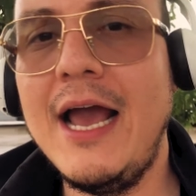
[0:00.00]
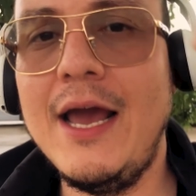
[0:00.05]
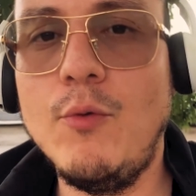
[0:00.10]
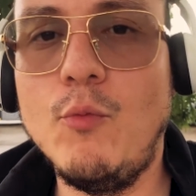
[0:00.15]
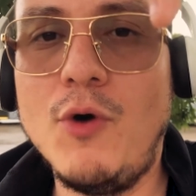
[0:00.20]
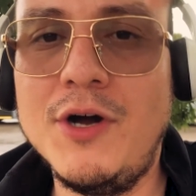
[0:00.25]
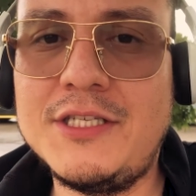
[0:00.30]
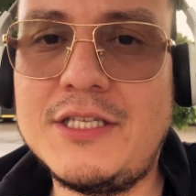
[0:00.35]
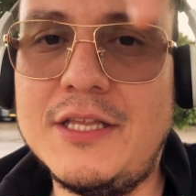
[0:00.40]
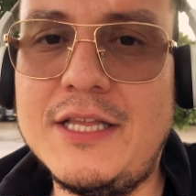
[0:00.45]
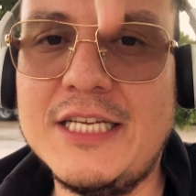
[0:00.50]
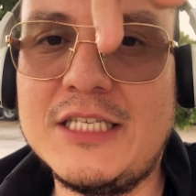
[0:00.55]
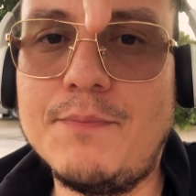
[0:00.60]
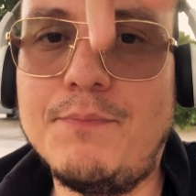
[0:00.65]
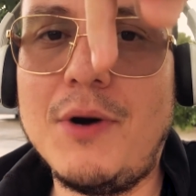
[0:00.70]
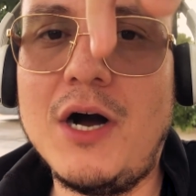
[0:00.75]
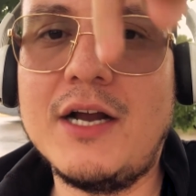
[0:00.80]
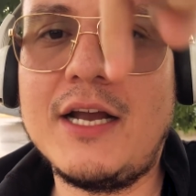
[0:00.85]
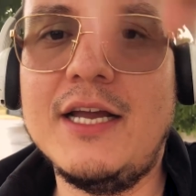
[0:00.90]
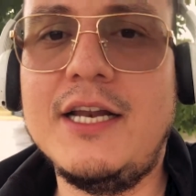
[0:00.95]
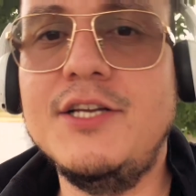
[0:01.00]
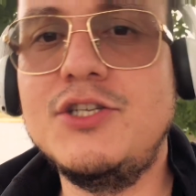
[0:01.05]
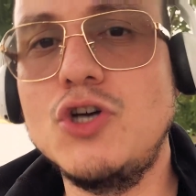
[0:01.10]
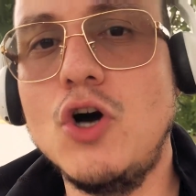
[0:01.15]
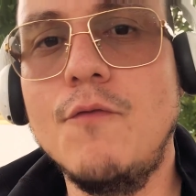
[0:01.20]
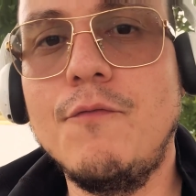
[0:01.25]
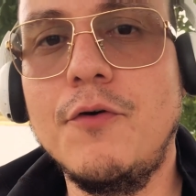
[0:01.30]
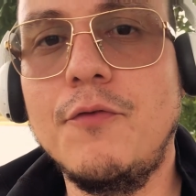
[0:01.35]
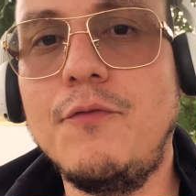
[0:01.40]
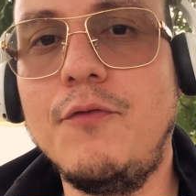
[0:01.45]
And once this bucket is
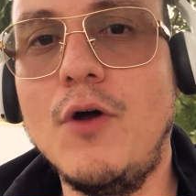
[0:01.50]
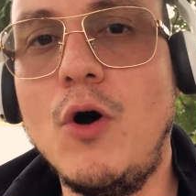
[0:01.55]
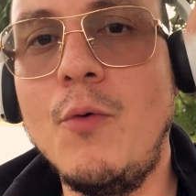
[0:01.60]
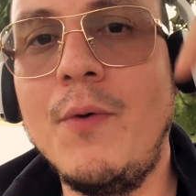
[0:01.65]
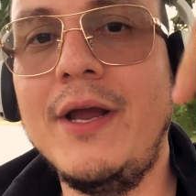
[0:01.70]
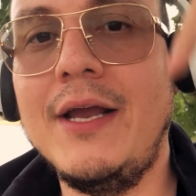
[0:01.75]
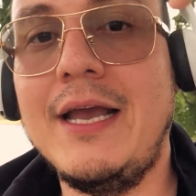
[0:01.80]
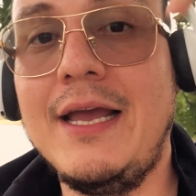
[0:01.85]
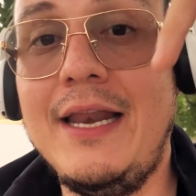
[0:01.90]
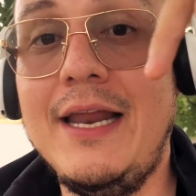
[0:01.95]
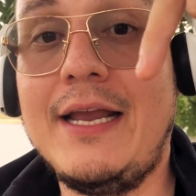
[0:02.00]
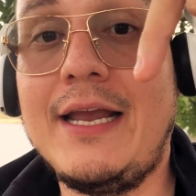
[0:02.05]
overflowing and